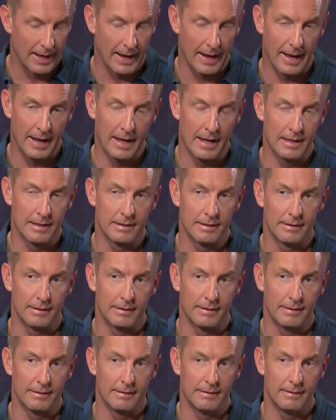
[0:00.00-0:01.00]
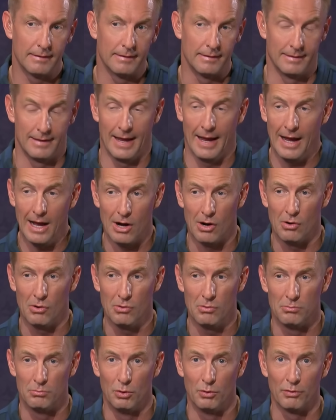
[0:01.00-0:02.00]
And
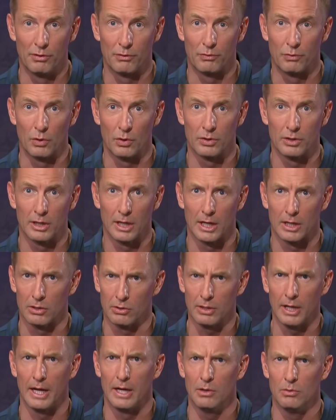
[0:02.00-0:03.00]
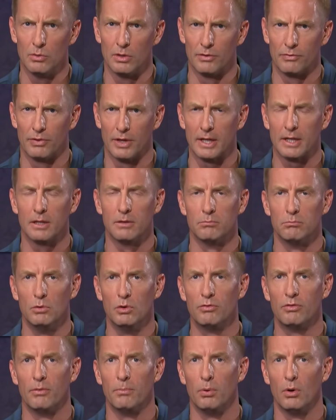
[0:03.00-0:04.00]
now moving forward, you're like, okay, well, if they can
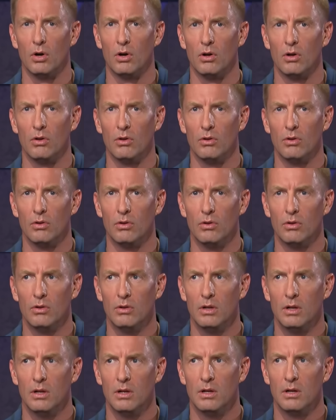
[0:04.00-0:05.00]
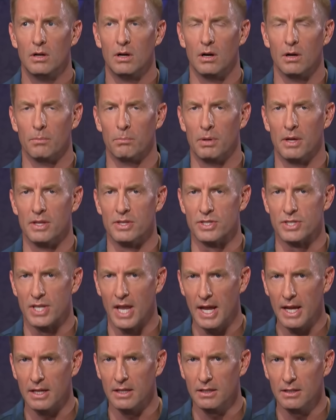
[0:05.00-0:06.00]
move the ball on Penn
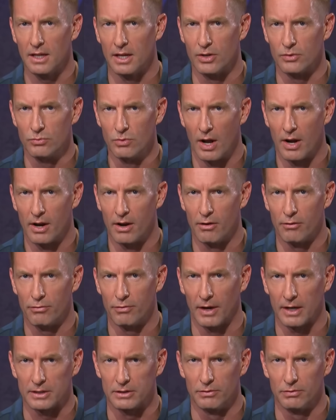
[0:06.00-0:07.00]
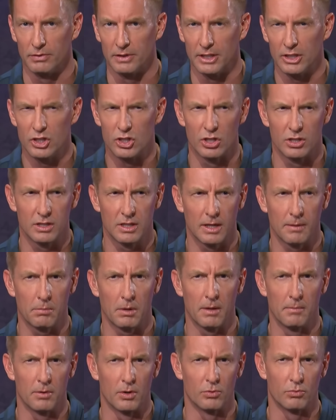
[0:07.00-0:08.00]
State and run it effectively, shouldn't they
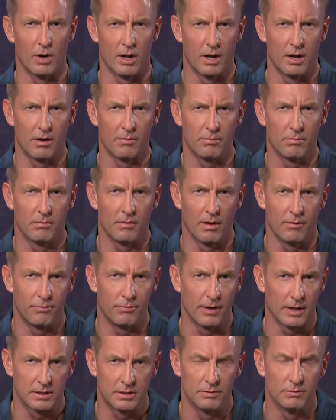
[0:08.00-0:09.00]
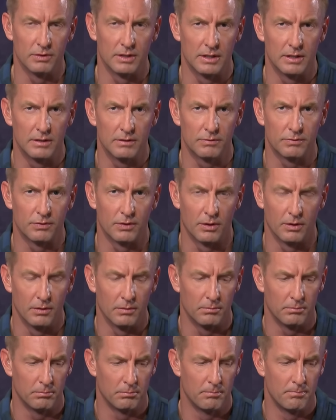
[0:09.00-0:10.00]
be able to run it effectively for
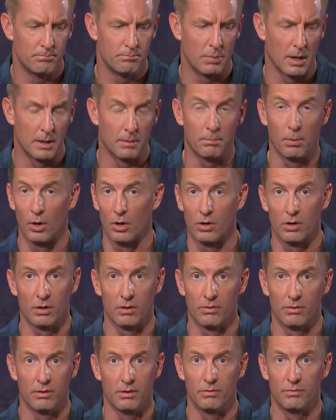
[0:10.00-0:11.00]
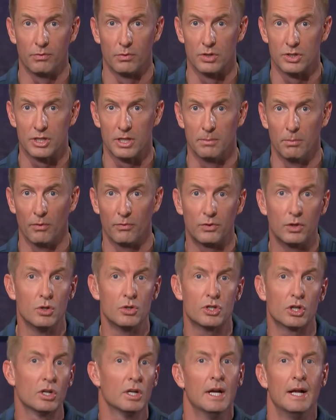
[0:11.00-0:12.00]
the better part of the foreseeable
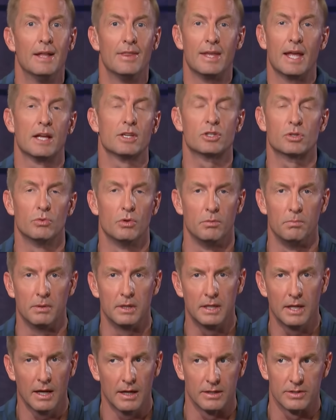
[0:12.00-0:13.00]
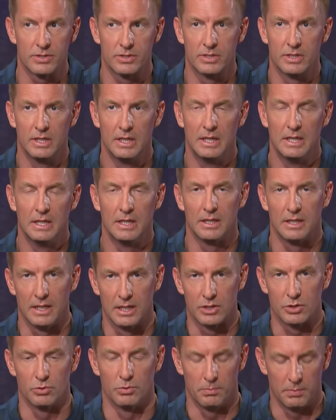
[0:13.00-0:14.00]
future? The answer would be yes. The
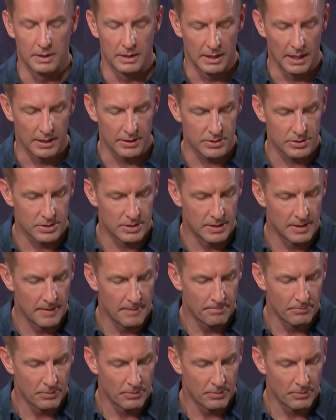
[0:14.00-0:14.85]
answer would be yes.